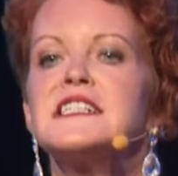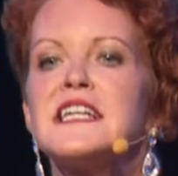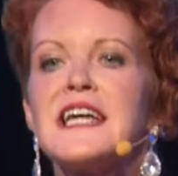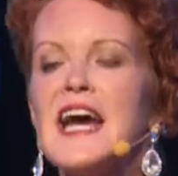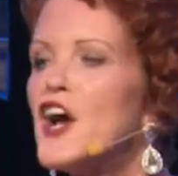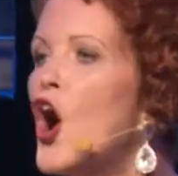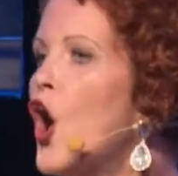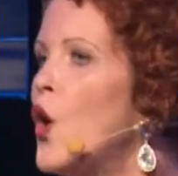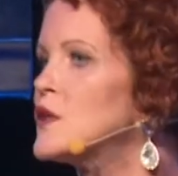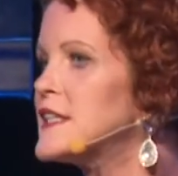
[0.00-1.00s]
to get a
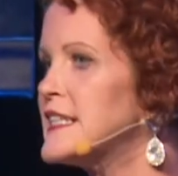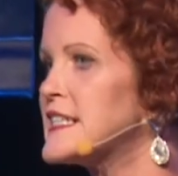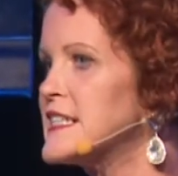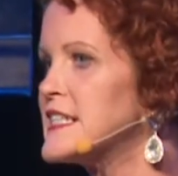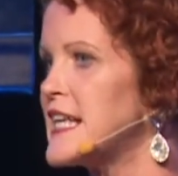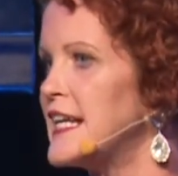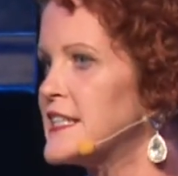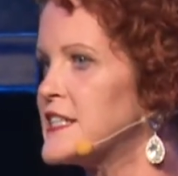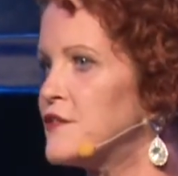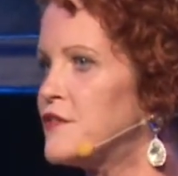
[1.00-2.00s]
hold of this
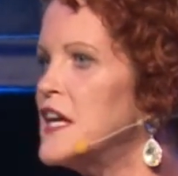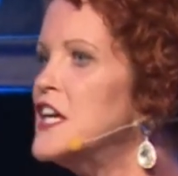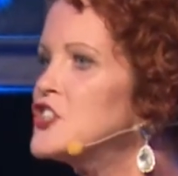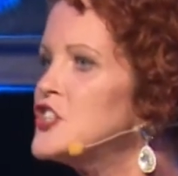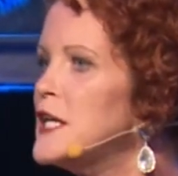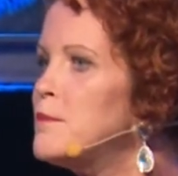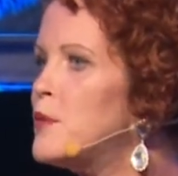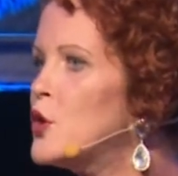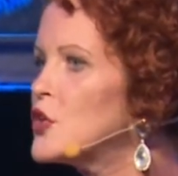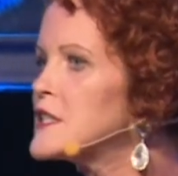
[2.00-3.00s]
incentive. Jill
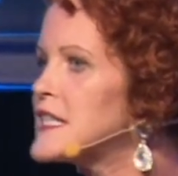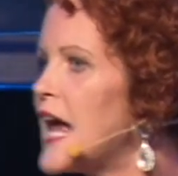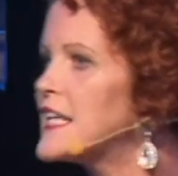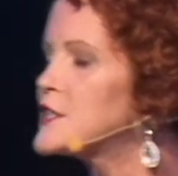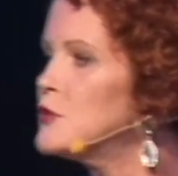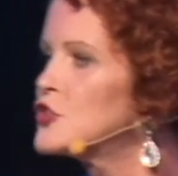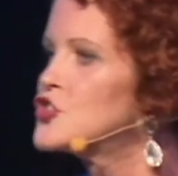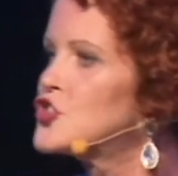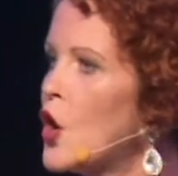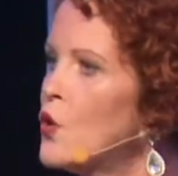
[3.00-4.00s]
Burns last
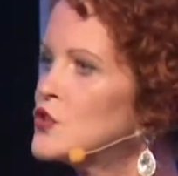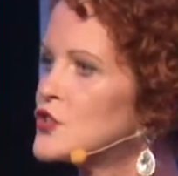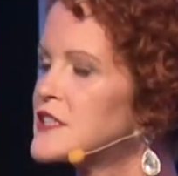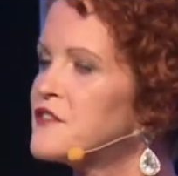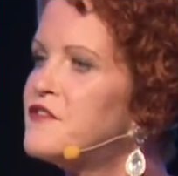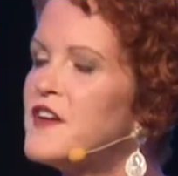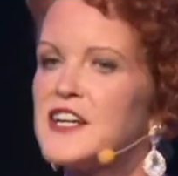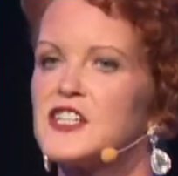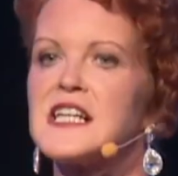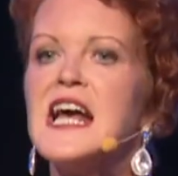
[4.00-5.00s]
month showed us the
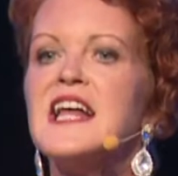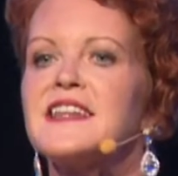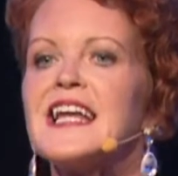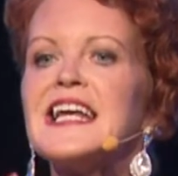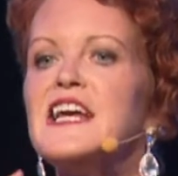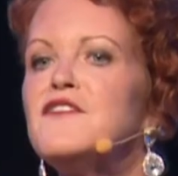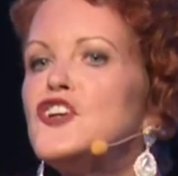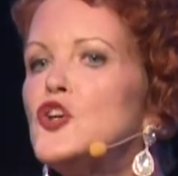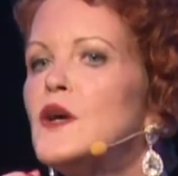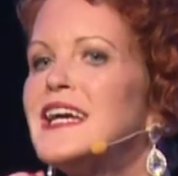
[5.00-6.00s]
figures that if
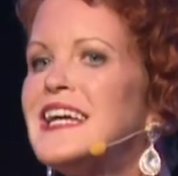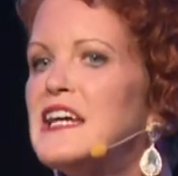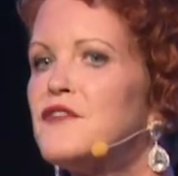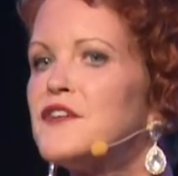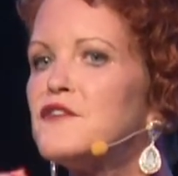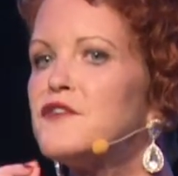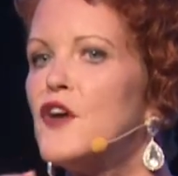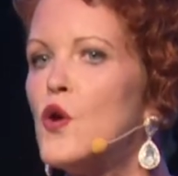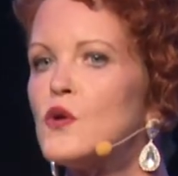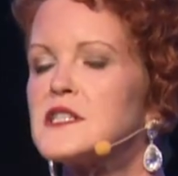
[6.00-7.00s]
you even
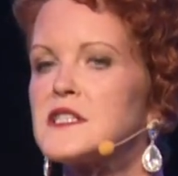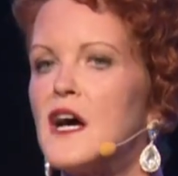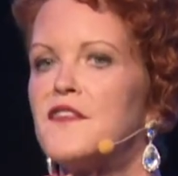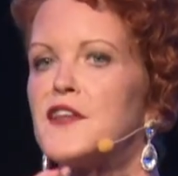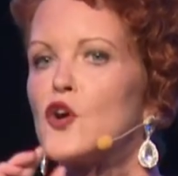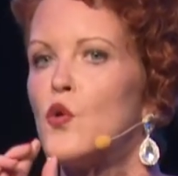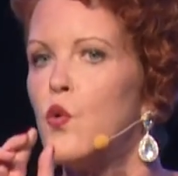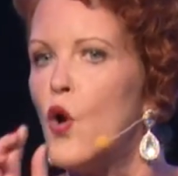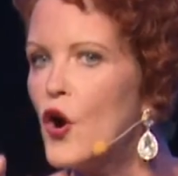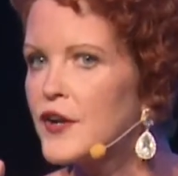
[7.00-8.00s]
focus on the
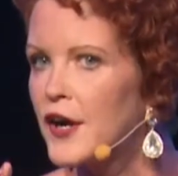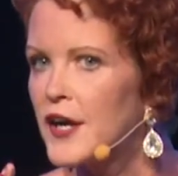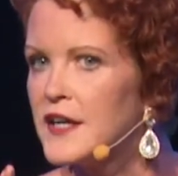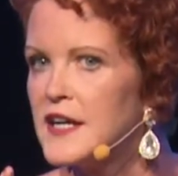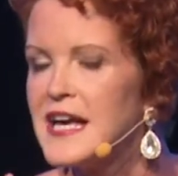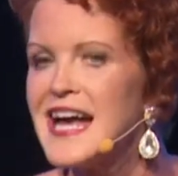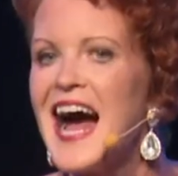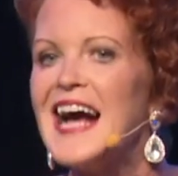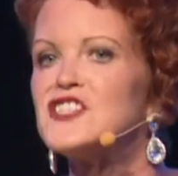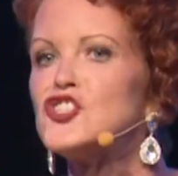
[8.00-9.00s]
quarter
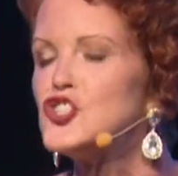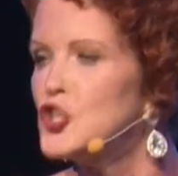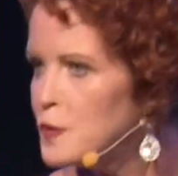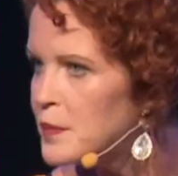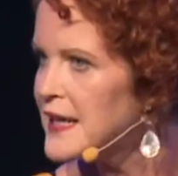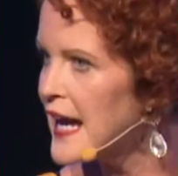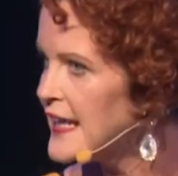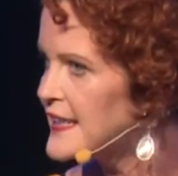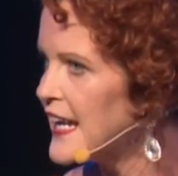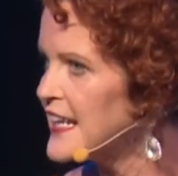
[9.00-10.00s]
and
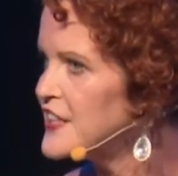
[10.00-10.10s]
duplicate that